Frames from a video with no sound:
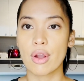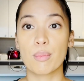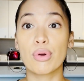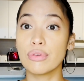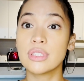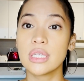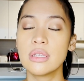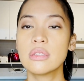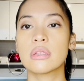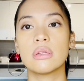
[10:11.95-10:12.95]

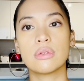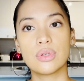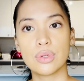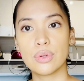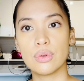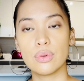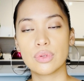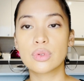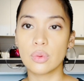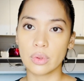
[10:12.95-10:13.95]
proceeds to
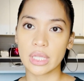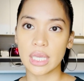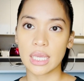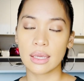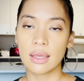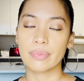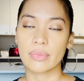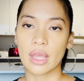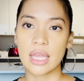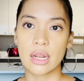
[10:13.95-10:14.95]
schooling
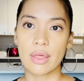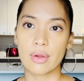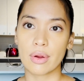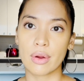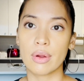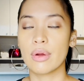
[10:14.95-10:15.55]
and other